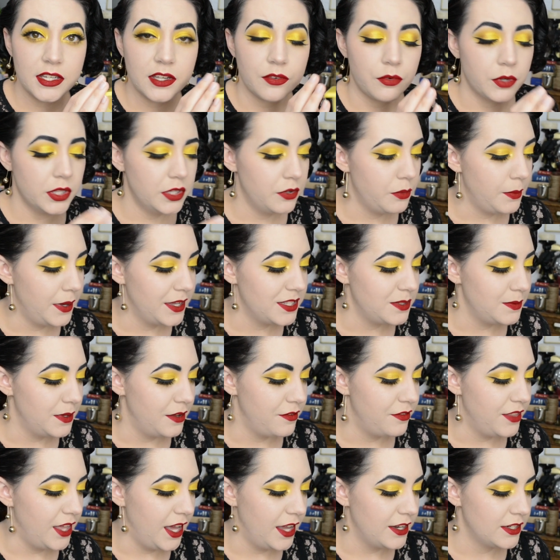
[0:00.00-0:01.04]
It really reminds me
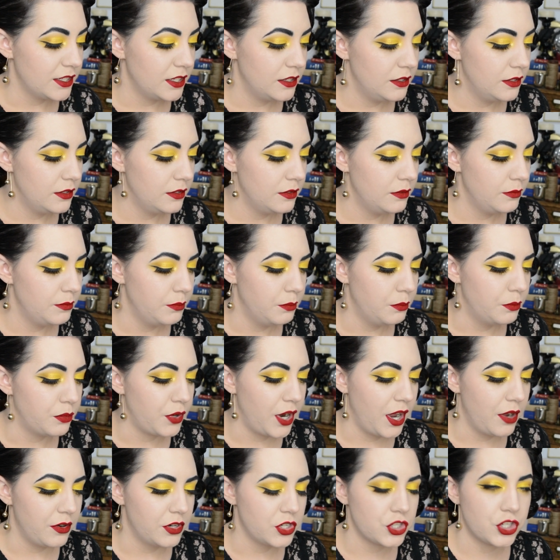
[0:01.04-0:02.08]
of that
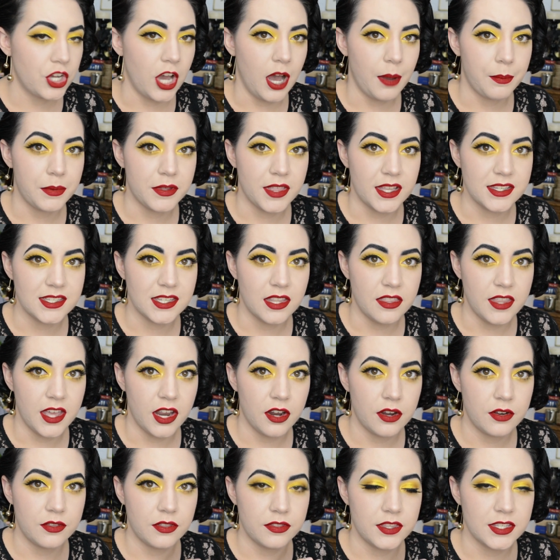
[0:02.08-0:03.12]
brownish copper that's in there.